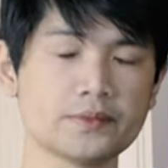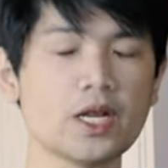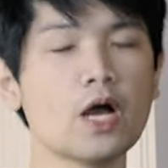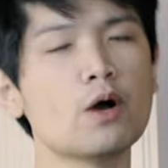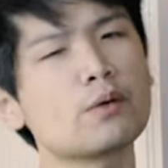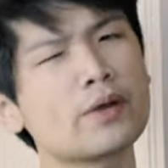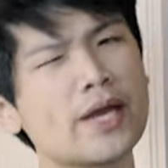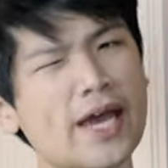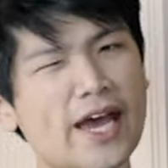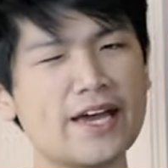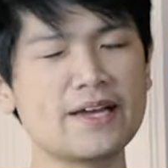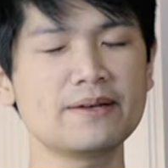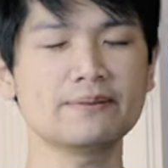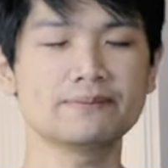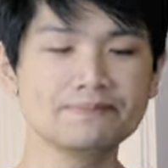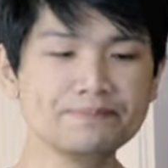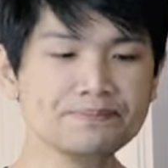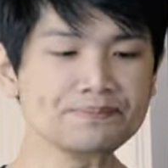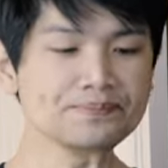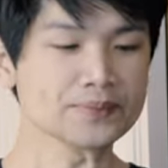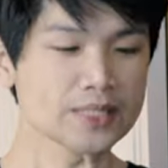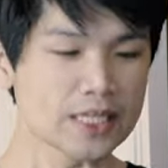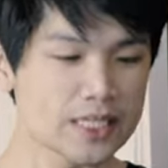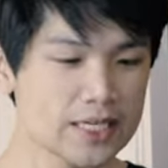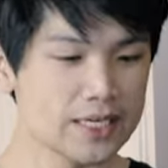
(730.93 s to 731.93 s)
Okay.
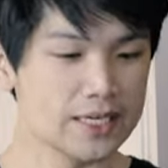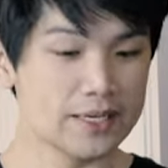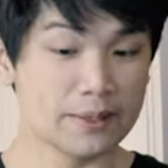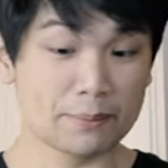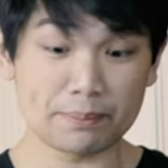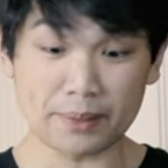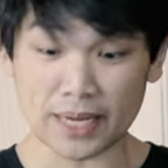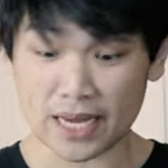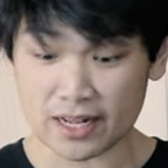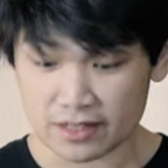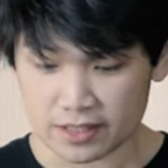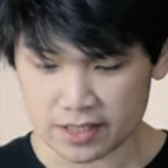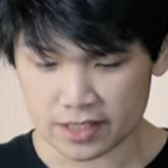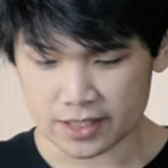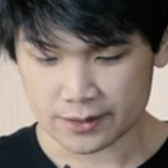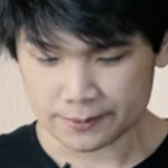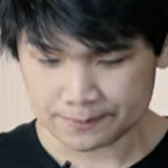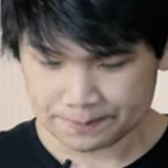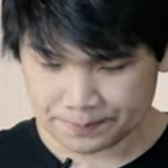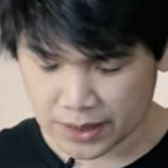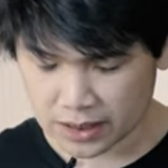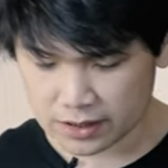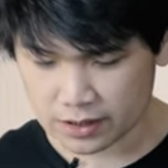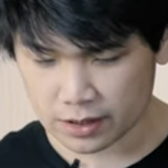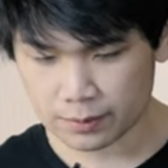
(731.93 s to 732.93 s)

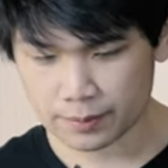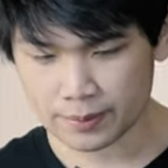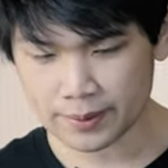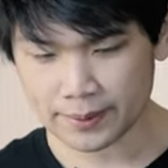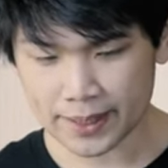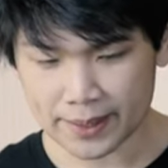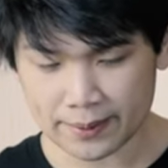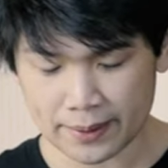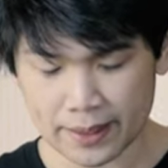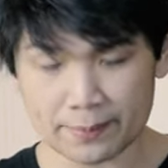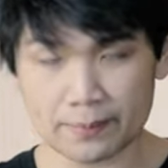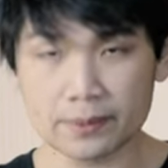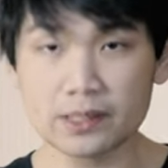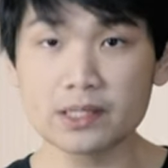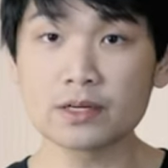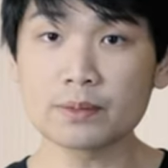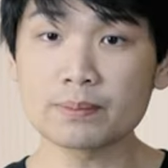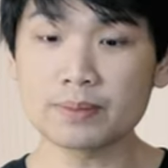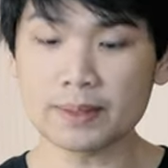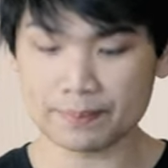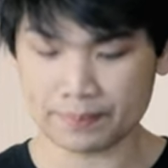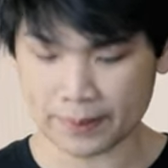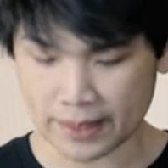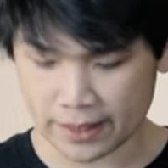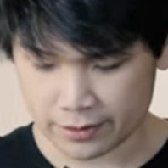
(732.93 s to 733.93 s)
Better, a little bit, a
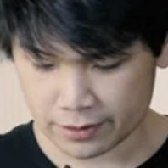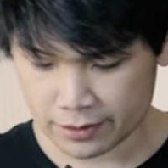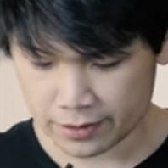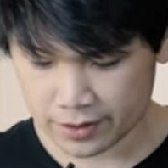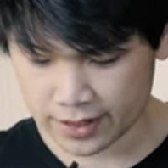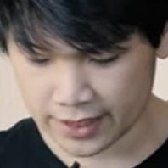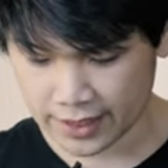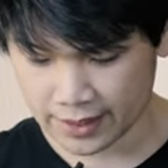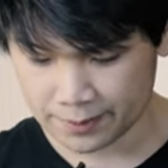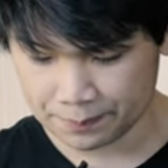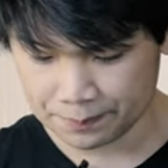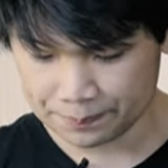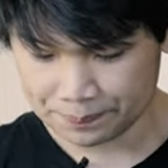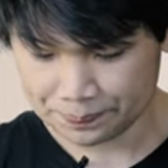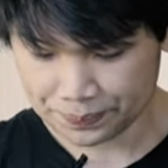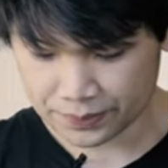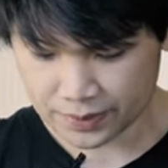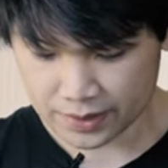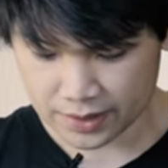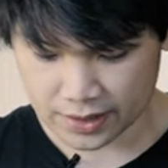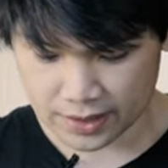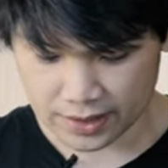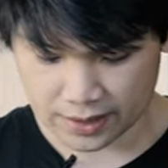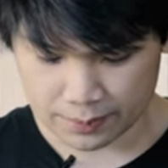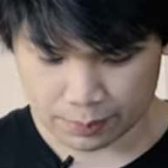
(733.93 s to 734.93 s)
little bit better than
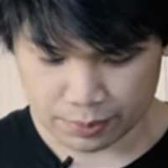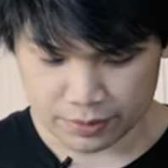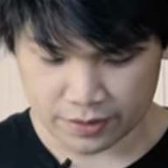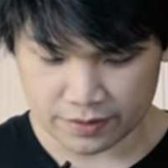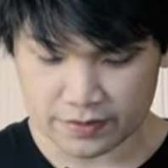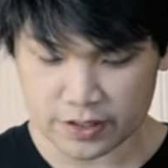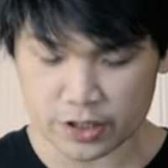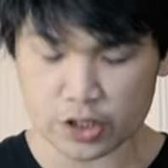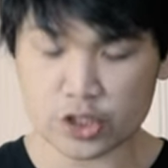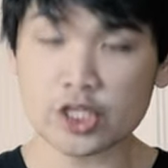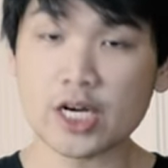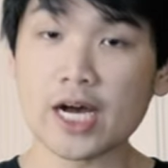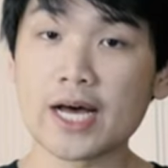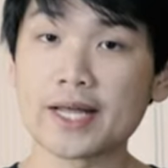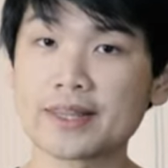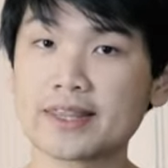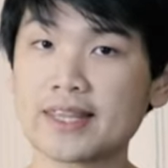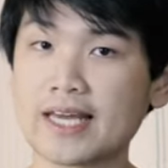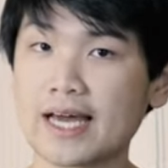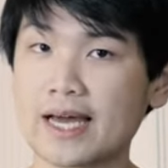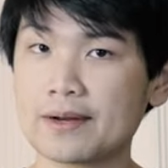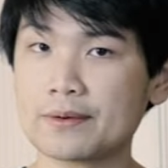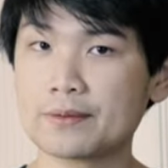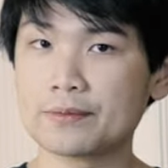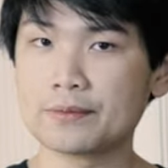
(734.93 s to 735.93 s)
the previous shot
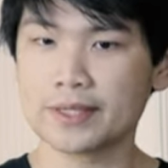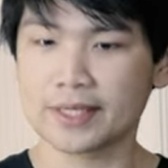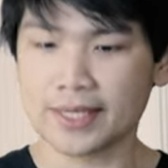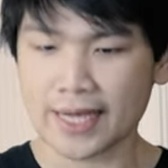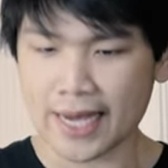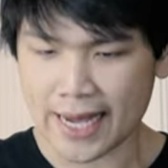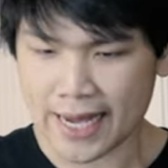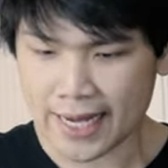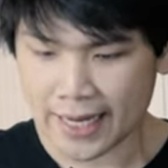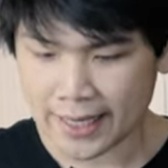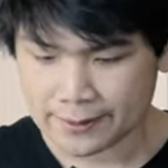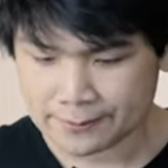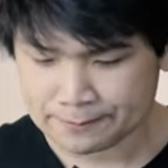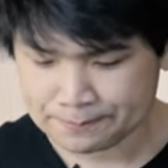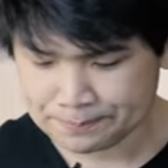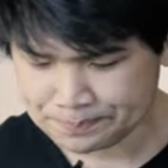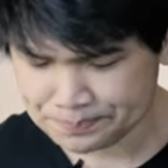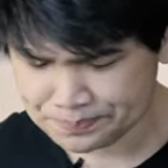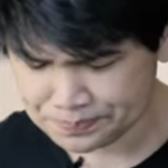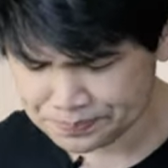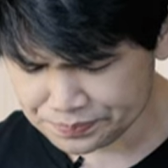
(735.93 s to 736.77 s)
that we had,